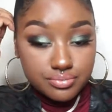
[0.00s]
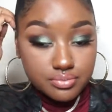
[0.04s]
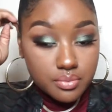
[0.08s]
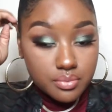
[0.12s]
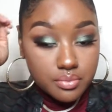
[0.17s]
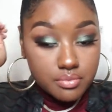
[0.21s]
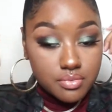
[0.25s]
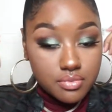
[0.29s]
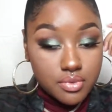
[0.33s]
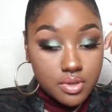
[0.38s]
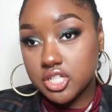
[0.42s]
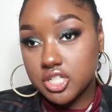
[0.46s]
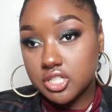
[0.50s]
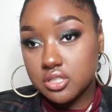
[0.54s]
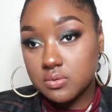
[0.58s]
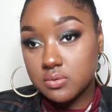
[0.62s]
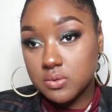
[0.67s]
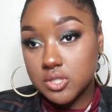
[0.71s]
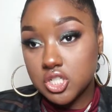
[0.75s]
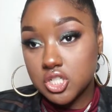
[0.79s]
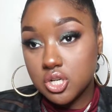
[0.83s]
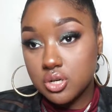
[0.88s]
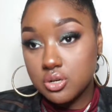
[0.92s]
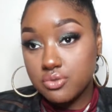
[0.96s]
I'm gonna
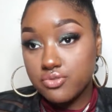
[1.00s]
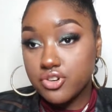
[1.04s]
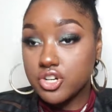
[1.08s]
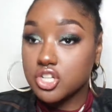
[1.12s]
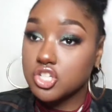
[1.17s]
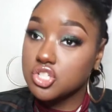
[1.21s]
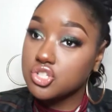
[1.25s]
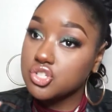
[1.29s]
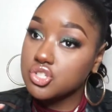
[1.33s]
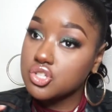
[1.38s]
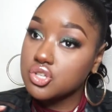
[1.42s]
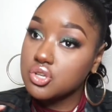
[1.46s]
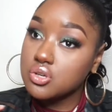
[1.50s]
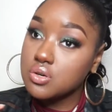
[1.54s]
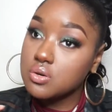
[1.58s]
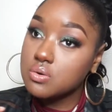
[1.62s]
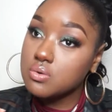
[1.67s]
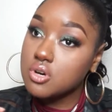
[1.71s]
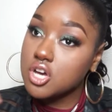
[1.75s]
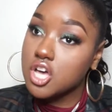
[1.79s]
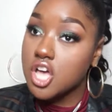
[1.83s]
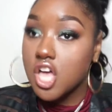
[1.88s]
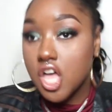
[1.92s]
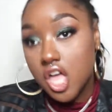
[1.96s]
switch over
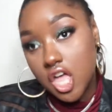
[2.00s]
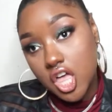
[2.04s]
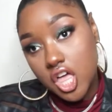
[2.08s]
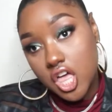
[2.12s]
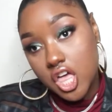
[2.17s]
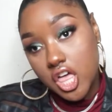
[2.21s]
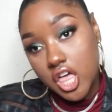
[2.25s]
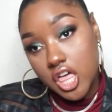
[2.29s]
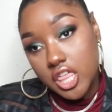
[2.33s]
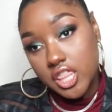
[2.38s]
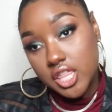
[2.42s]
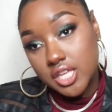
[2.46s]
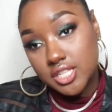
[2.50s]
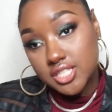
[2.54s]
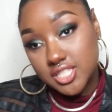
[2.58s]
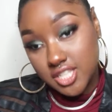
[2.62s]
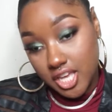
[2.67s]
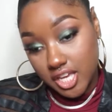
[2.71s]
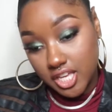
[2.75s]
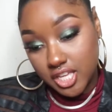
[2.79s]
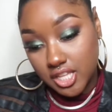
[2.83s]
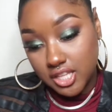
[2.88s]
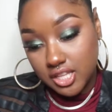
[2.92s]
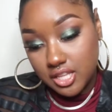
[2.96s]
to the
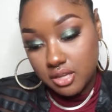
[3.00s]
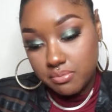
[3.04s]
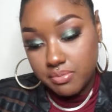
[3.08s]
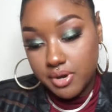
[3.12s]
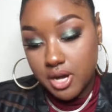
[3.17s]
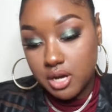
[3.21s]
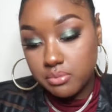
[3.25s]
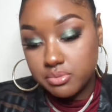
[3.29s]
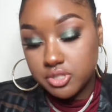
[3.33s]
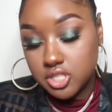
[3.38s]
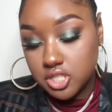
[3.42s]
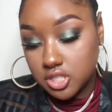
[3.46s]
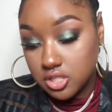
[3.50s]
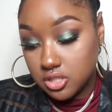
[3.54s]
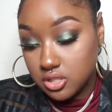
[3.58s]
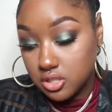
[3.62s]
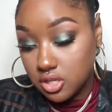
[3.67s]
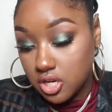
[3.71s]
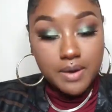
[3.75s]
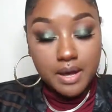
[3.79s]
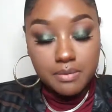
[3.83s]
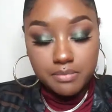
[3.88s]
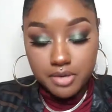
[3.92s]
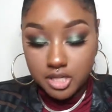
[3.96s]
second lip option.
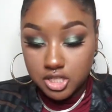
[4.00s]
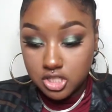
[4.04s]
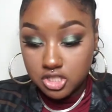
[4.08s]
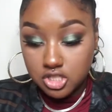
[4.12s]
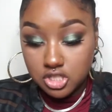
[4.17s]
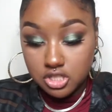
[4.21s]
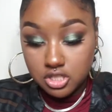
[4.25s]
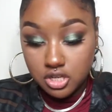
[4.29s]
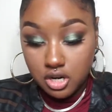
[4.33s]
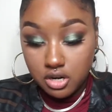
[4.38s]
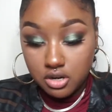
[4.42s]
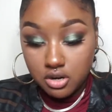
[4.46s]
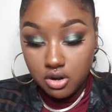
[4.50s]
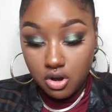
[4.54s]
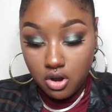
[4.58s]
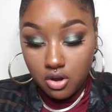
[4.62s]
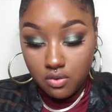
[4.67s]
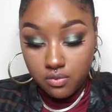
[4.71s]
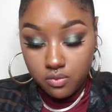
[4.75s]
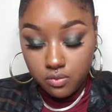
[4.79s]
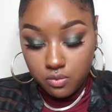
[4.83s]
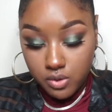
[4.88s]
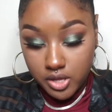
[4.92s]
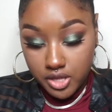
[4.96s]
I'm gonna start
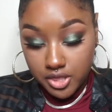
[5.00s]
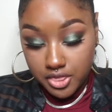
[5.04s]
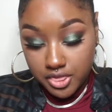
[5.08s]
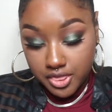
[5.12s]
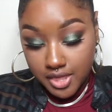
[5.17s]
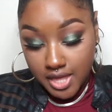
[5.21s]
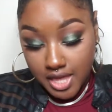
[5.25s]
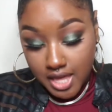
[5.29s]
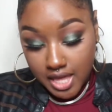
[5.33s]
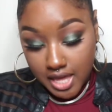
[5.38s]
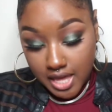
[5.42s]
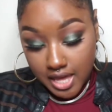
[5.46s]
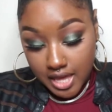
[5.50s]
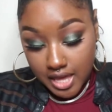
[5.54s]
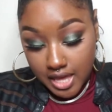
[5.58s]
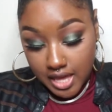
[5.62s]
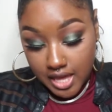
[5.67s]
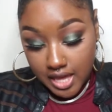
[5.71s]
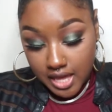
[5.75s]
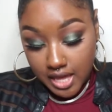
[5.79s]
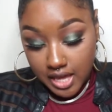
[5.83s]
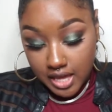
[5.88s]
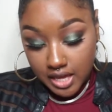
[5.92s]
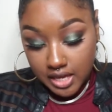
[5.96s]
off with
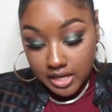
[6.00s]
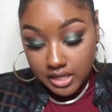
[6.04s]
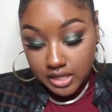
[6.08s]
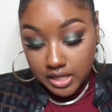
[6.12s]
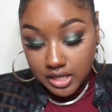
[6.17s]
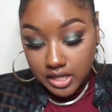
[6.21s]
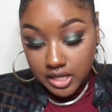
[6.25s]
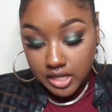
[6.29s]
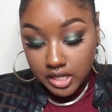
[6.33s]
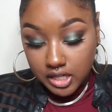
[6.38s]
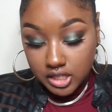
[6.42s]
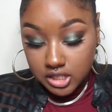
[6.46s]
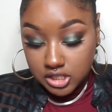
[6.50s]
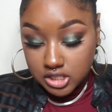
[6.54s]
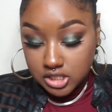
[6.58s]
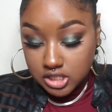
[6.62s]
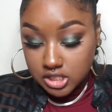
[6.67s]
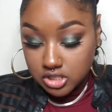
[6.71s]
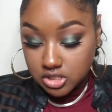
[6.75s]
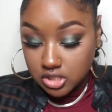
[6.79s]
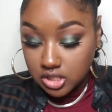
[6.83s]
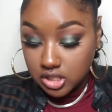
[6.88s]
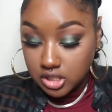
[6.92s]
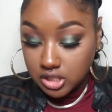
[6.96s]
a
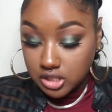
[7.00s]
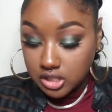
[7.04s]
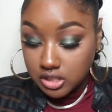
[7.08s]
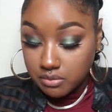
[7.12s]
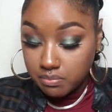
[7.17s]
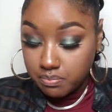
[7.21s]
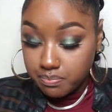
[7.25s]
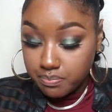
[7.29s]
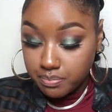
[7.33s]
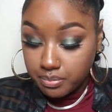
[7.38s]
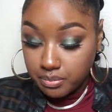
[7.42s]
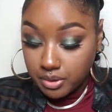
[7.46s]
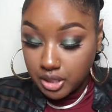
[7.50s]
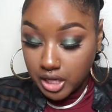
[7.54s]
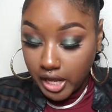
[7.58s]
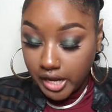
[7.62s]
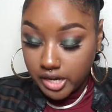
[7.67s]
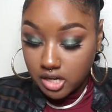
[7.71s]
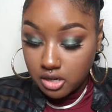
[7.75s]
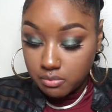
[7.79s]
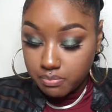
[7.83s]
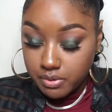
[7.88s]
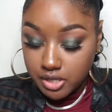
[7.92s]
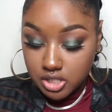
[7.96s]
NYX lip
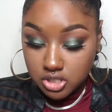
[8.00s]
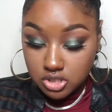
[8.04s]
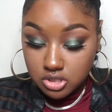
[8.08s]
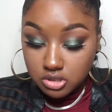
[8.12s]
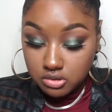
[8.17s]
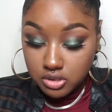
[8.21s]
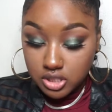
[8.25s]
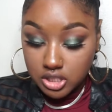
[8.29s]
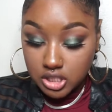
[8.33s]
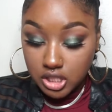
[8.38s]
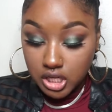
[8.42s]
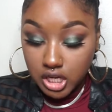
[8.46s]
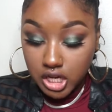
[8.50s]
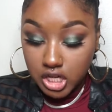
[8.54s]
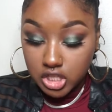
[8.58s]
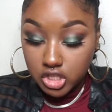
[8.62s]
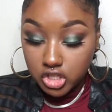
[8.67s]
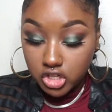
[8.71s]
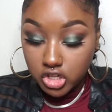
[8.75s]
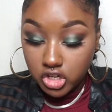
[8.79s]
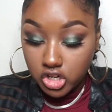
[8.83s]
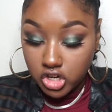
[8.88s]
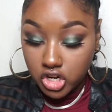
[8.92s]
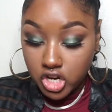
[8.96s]
liner pencil in the
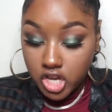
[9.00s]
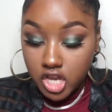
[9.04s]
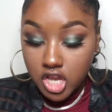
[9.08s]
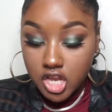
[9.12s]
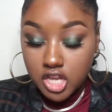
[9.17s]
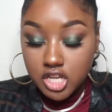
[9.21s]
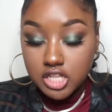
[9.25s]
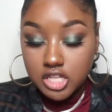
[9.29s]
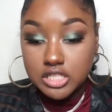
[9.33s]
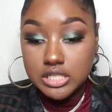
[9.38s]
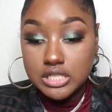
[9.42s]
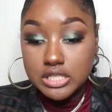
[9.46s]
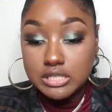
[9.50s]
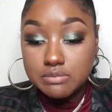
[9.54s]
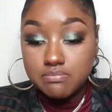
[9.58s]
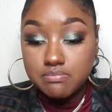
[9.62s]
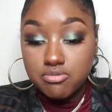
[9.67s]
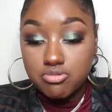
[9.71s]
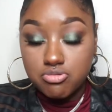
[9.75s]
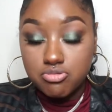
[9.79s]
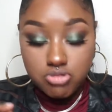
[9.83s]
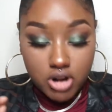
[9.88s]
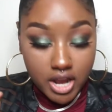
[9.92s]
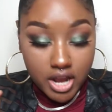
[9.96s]
color Deep
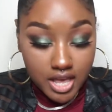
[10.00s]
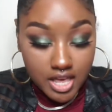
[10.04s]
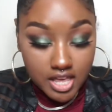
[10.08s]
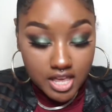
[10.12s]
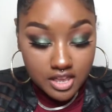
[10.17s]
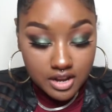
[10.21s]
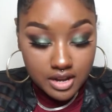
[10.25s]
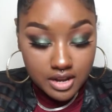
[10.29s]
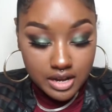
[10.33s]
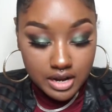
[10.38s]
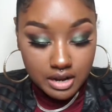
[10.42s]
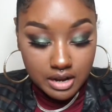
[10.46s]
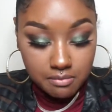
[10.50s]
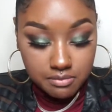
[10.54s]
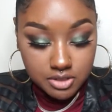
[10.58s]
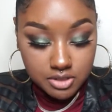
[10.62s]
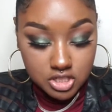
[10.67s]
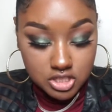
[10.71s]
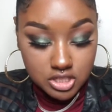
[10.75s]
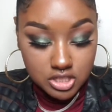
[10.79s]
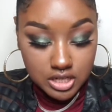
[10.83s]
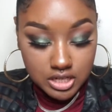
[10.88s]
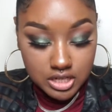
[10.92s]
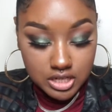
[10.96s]
Red, and I'm
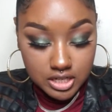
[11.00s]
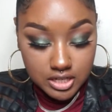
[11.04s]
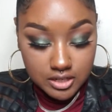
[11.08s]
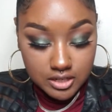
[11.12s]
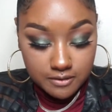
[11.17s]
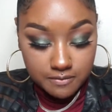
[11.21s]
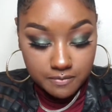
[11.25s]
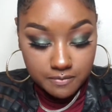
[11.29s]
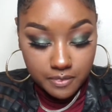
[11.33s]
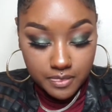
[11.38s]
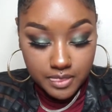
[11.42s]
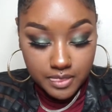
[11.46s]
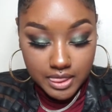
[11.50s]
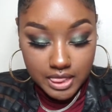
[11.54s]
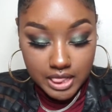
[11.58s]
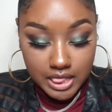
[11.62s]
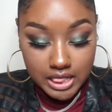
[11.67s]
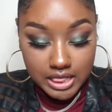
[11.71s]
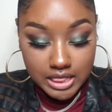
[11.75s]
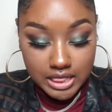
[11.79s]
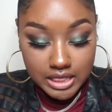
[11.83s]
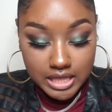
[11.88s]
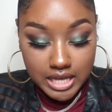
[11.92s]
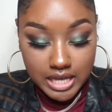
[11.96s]
just gonna
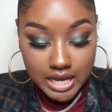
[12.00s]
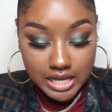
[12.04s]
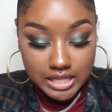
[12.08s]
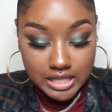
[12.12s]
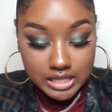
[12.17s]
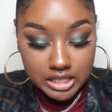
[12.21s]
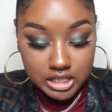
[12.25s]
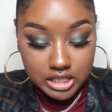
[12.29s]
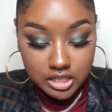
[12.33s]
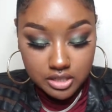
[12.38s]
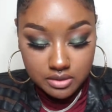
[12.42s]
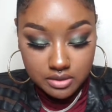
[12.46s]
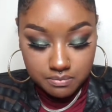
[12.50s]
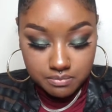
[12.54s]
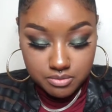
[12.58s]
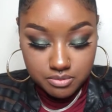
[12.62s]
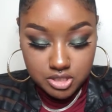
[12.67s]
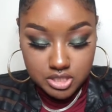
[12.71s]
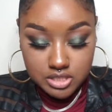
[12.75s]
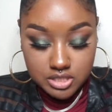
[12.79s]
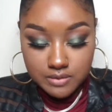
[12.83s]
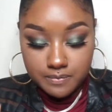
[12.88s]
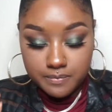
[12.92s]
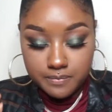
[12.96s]
line the
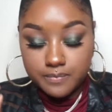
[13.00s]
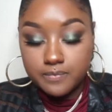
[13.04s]
lips.